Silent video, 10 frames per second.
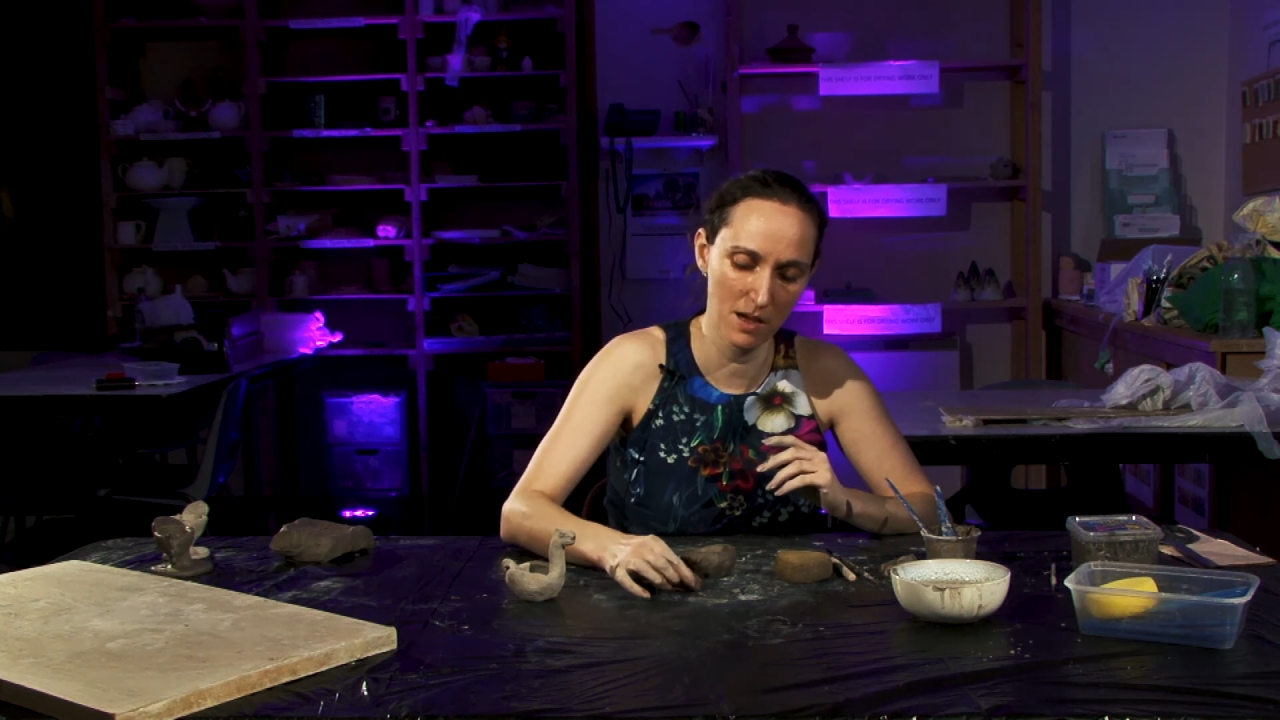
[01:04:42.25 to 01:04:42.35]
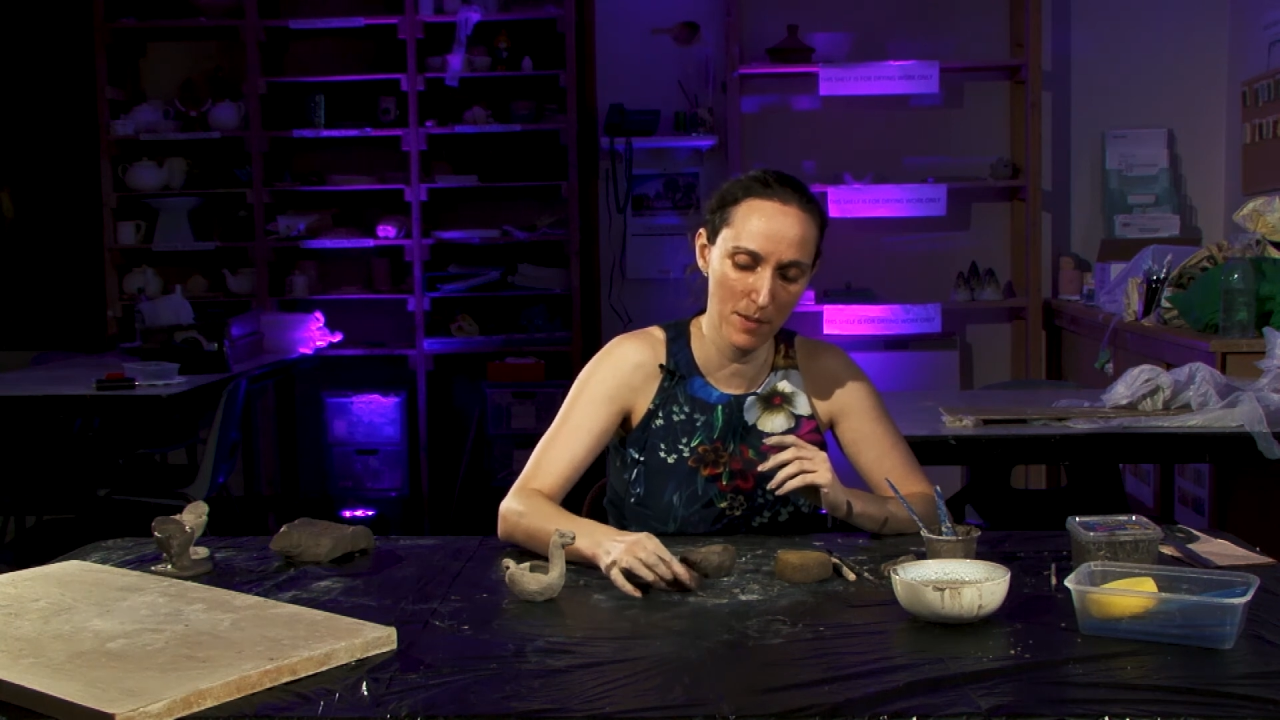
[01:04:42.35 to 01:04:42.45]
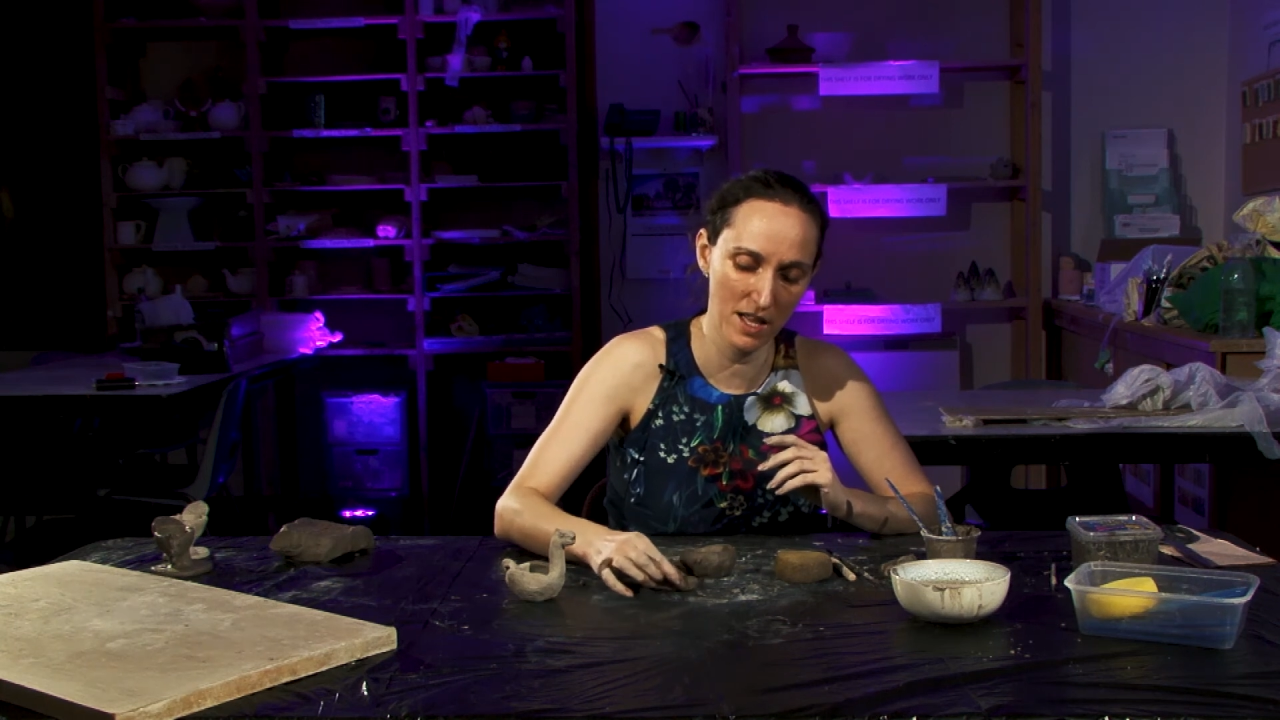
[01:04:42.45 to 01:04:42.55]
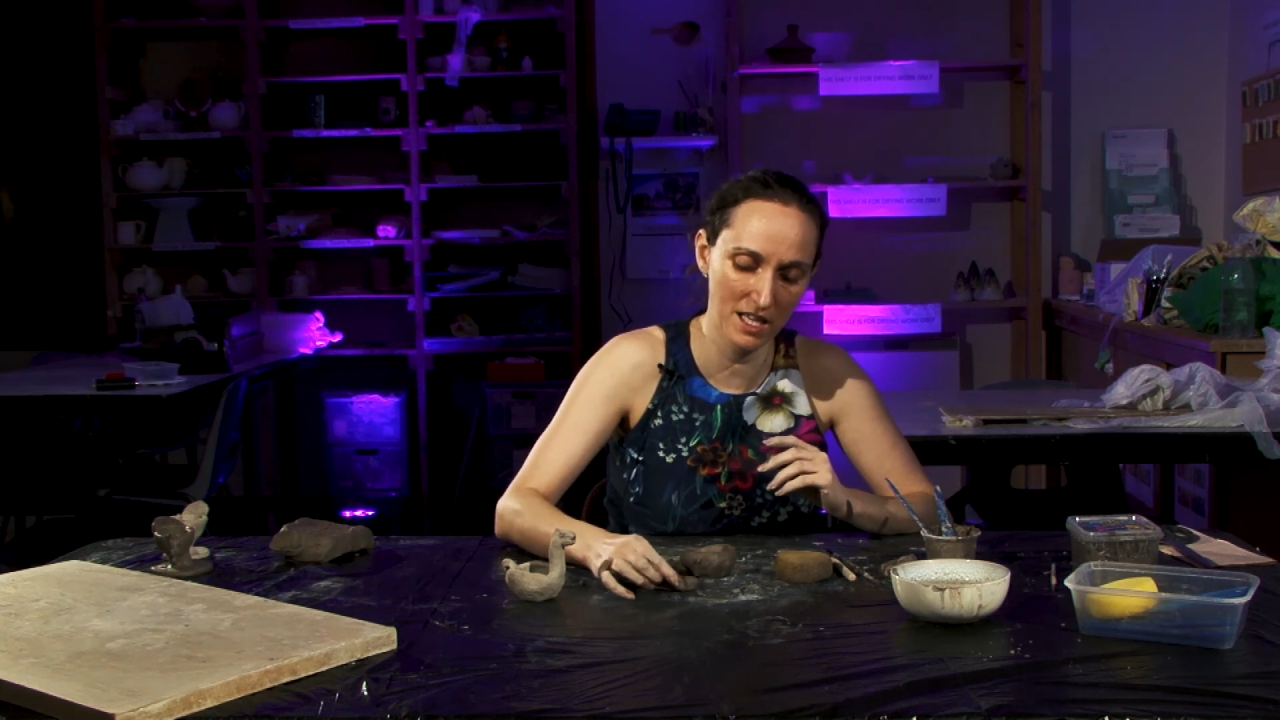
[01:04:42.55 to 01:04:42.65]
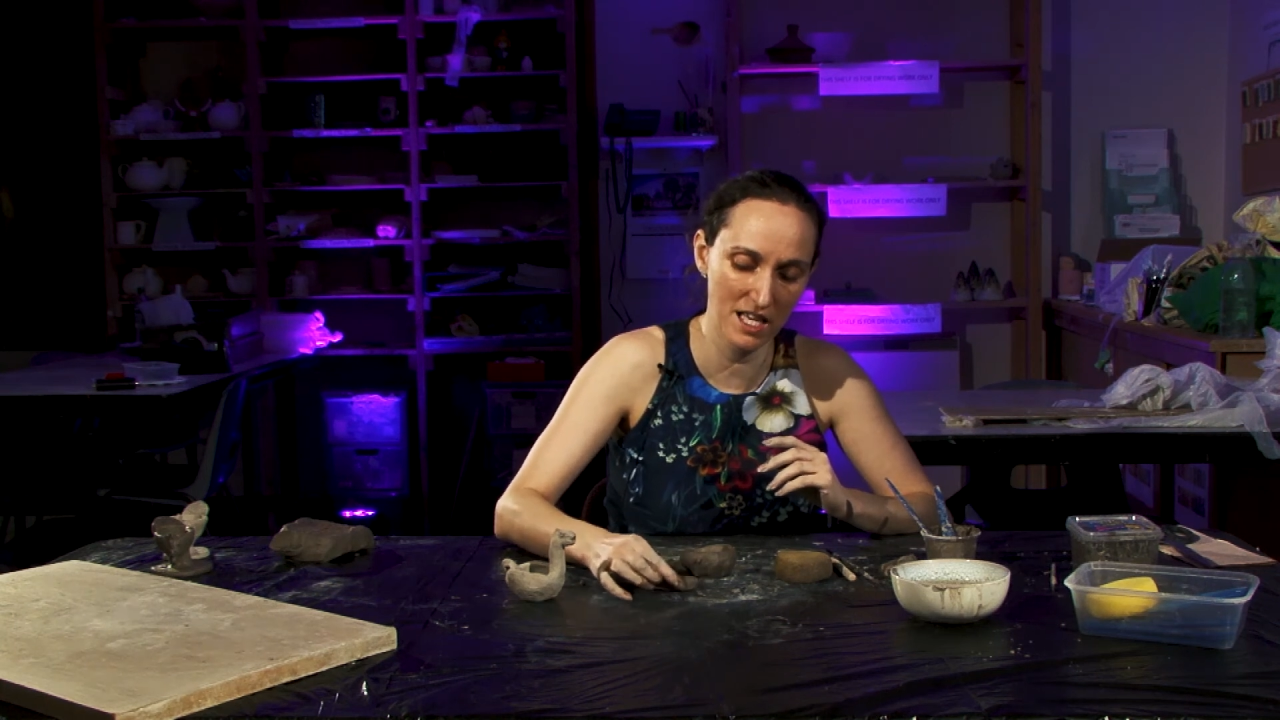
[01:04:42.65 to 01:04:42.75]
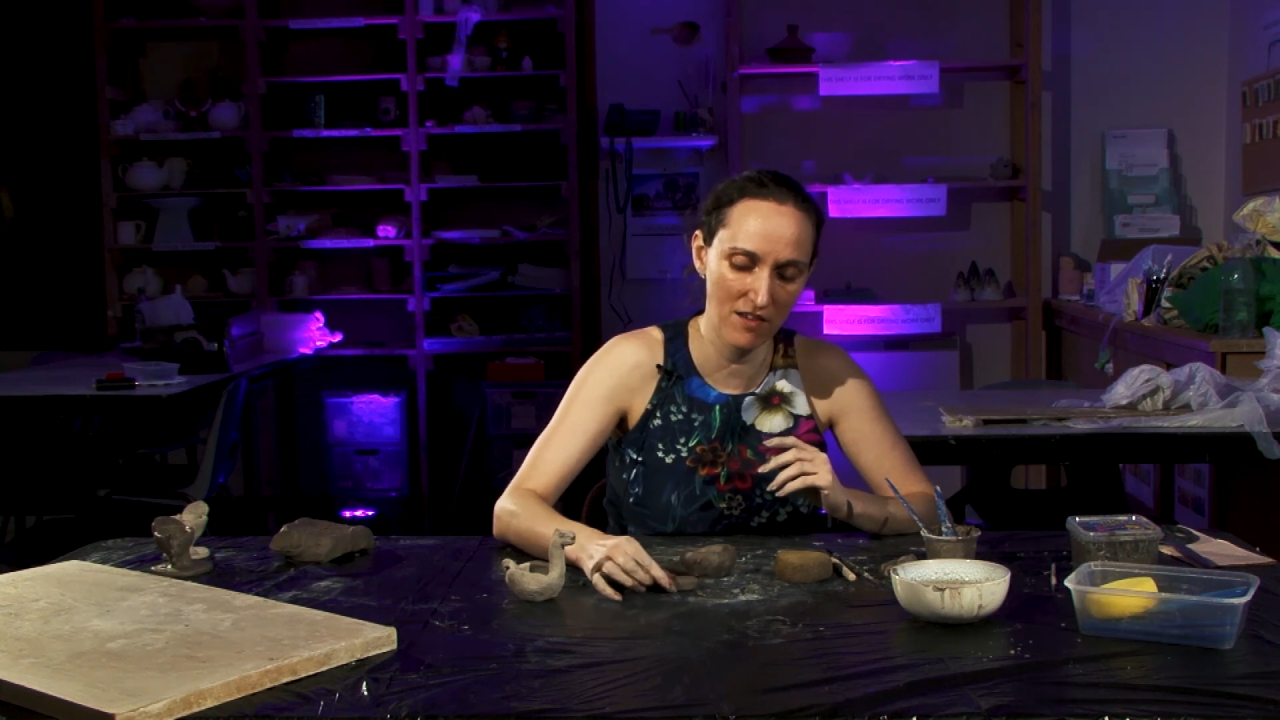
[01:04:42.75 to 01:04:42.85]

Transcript: a bit like